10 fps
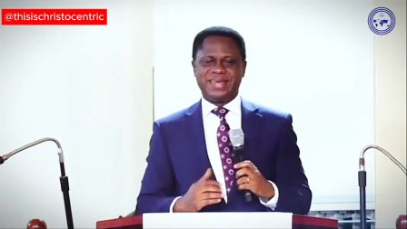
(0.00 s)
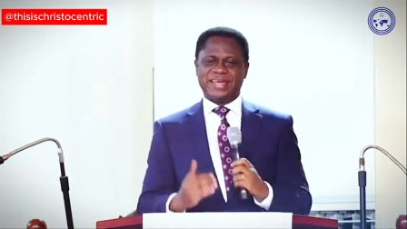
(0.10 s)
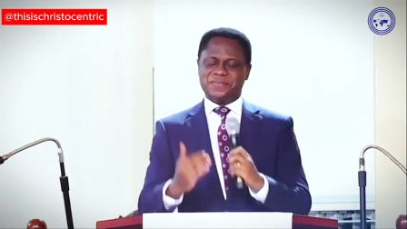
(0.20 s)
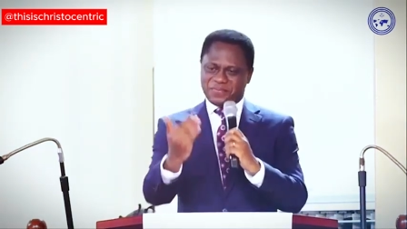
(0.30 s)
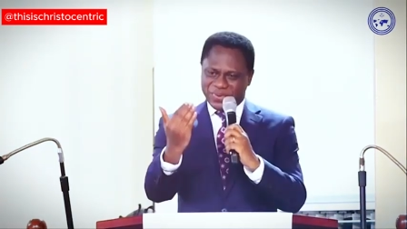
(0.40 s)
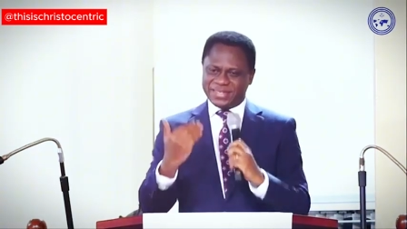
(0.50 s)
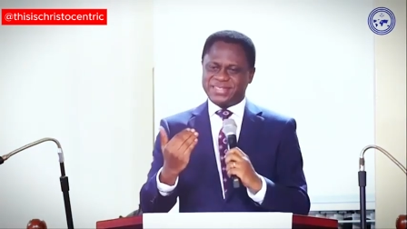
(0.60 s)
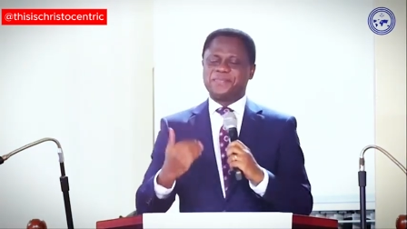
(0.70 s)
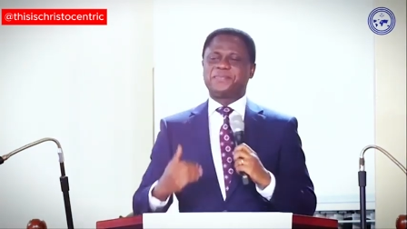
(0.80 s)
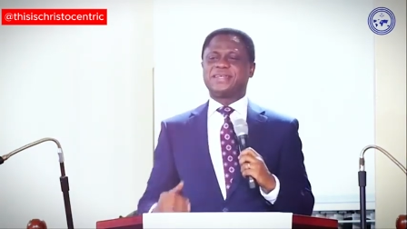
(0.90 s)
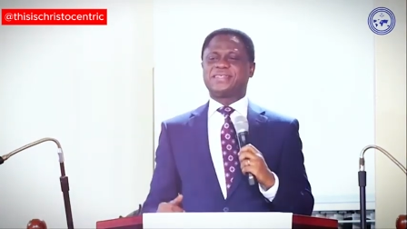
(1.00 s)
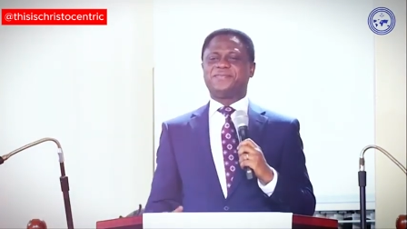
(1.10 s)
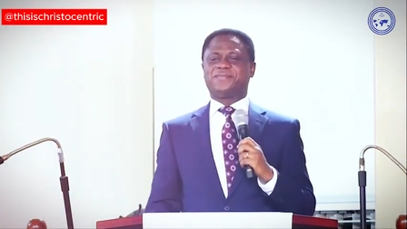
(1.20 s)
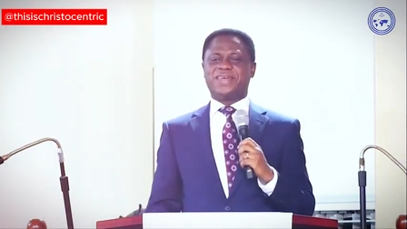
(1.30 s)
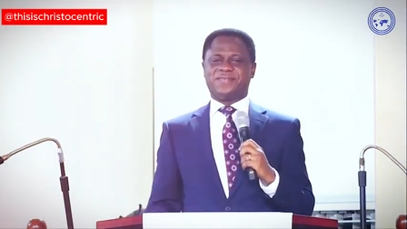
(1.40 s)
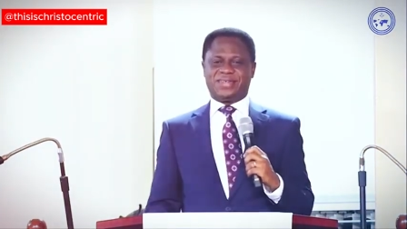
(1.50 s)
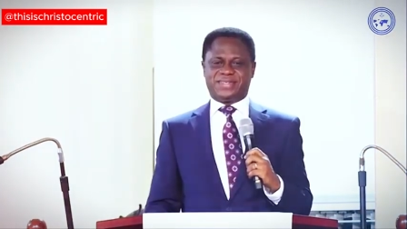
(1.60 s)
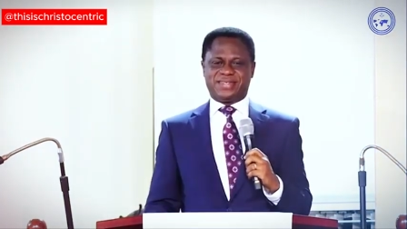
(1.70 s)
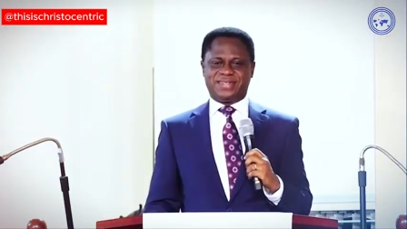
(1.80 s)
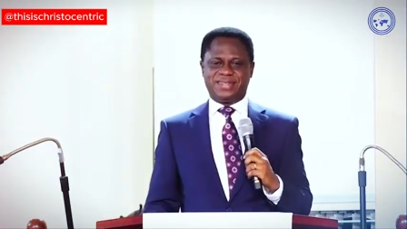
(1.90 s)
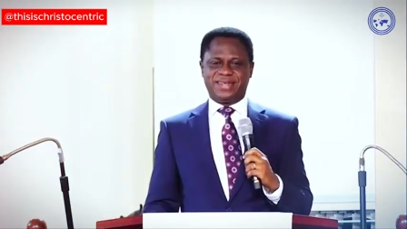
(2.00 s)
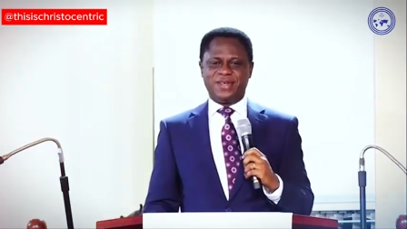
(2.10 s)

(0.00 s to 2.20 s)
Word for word: it brings the person favors.